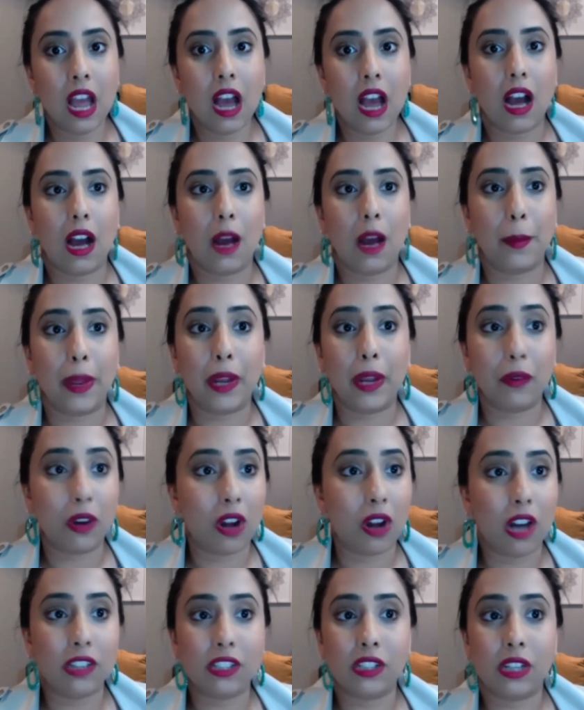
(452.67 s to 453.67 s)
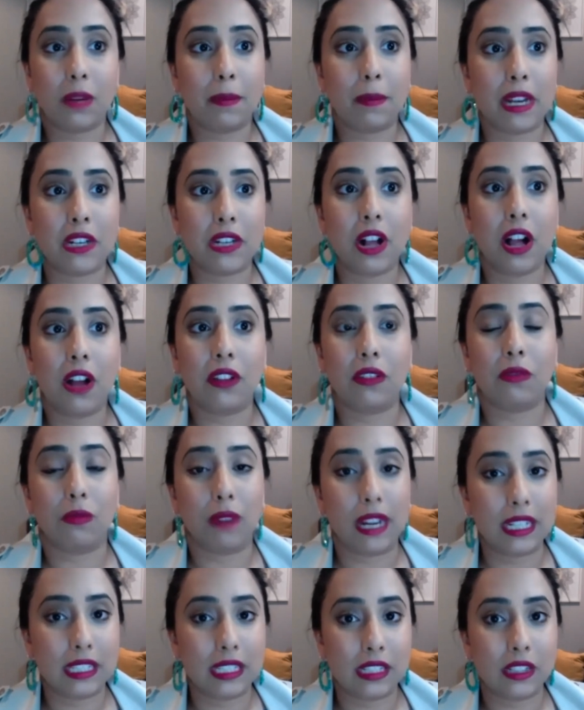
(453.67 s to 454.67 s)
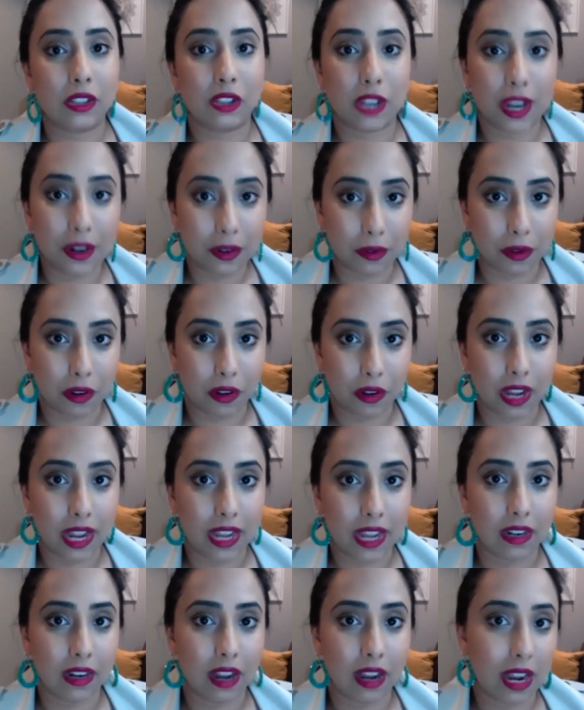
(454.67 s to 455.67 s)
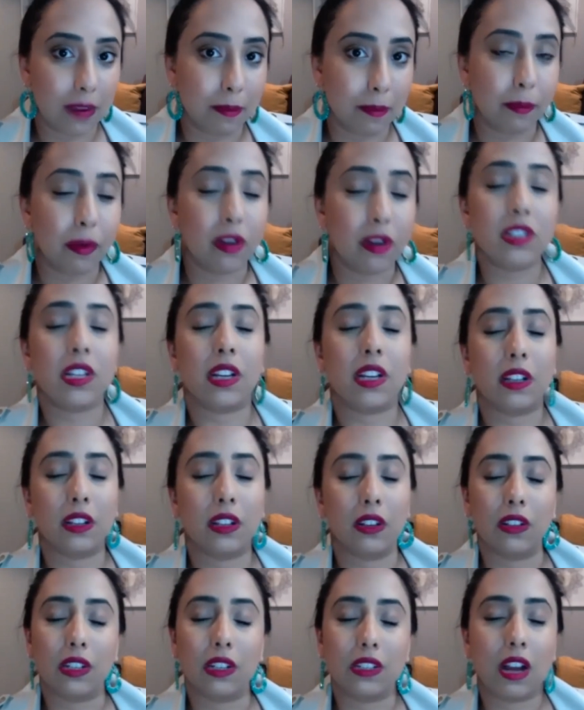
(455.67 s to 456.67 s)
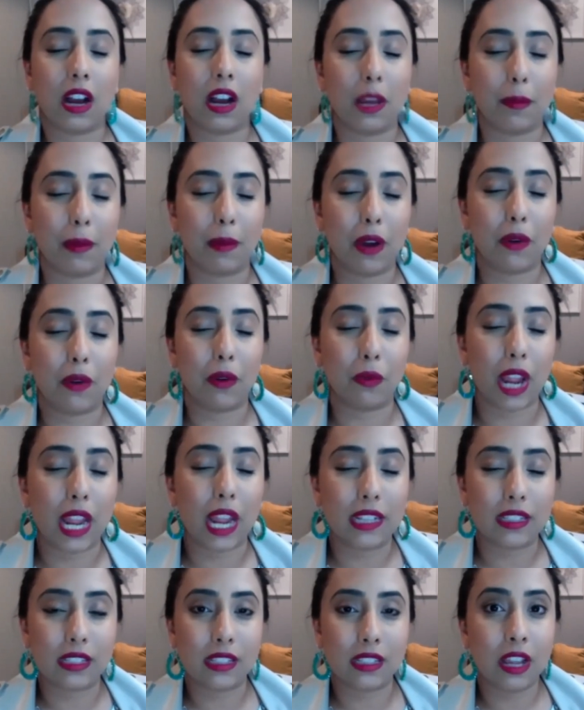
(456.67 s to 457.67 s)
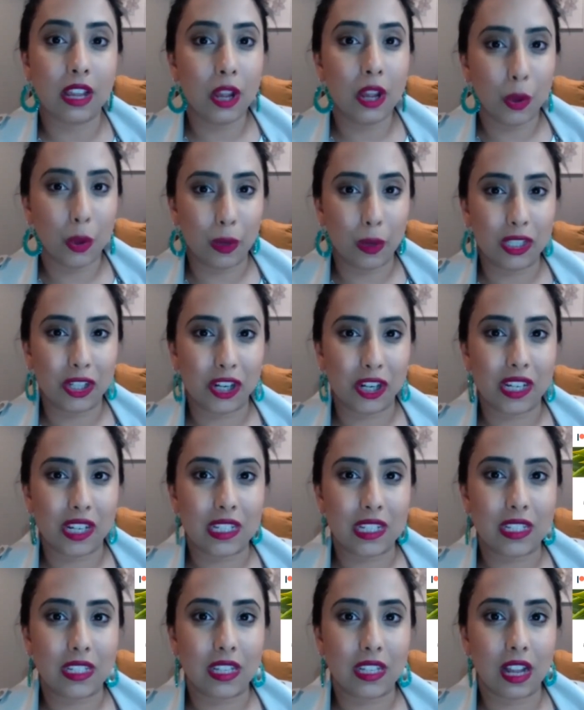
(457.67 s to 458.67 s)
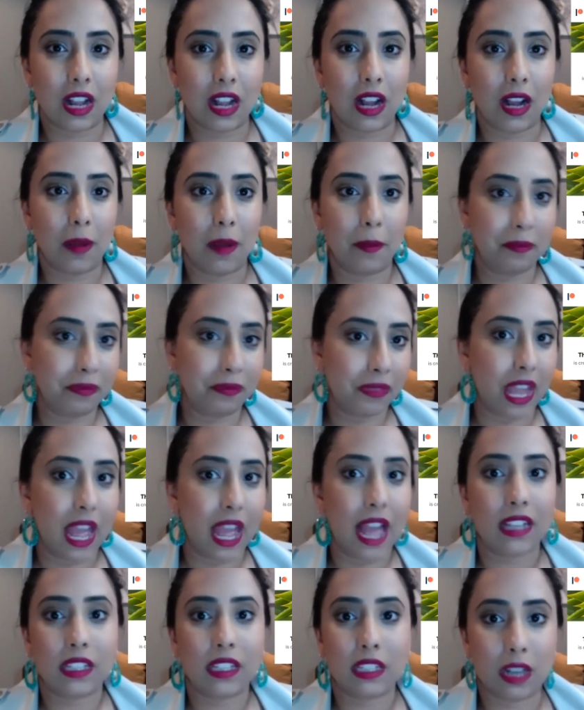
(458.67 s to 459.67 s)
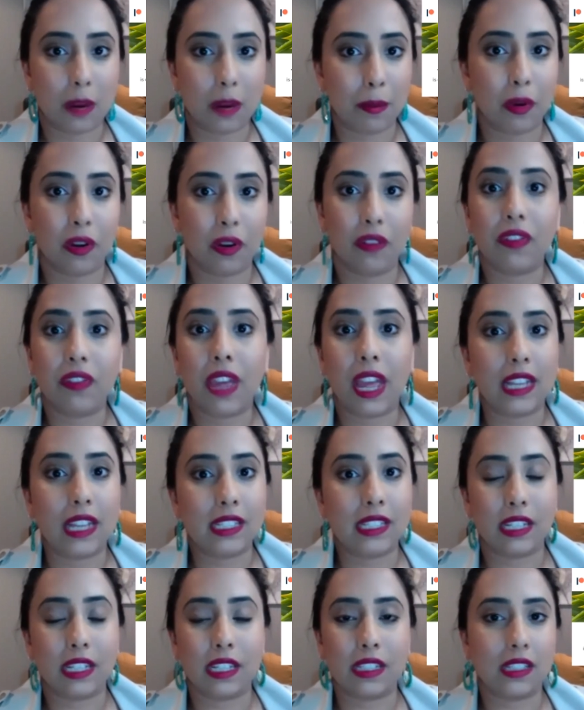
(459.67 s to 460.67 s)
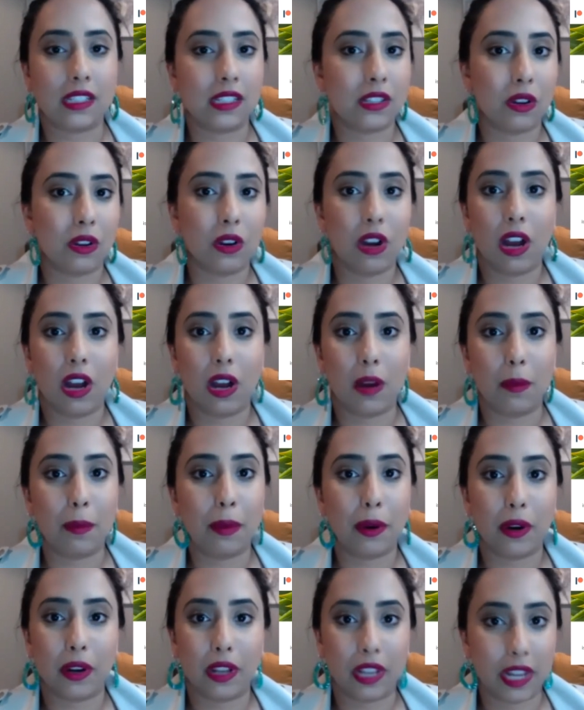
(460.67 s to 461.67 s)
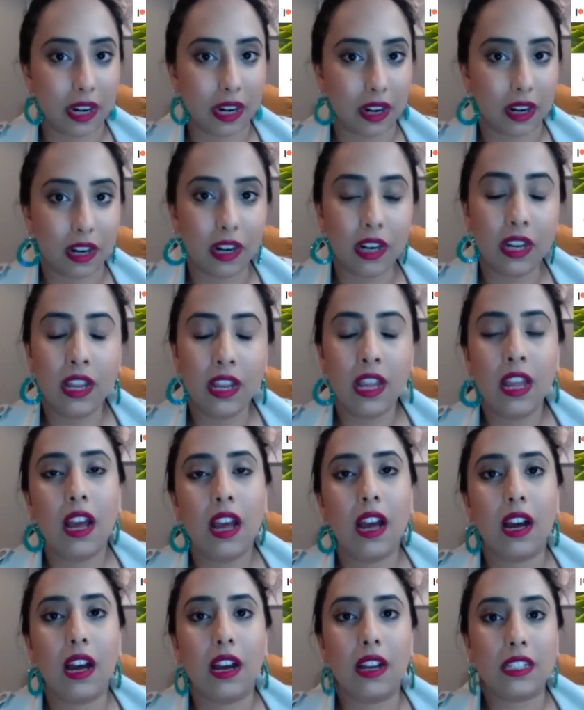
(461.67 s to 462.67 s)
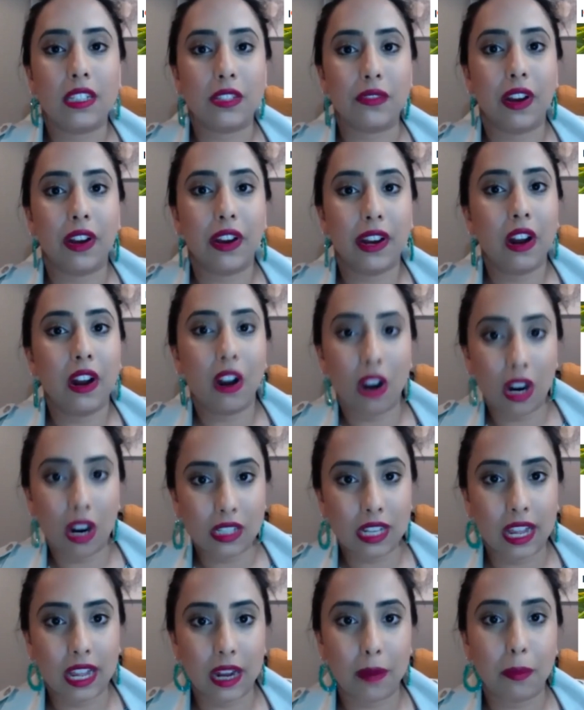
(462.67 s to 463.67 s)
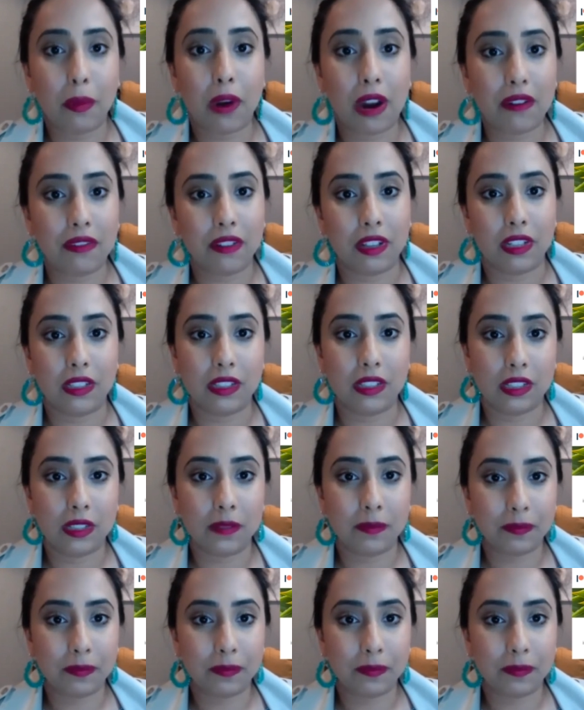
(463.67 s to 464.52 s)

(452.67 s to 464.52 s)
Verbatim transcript: Um, in regards to mental health rates in general, and I'm particularly talking about rates, which is um, X number of cases uh, per year, uh, it's very hard to get a prevalence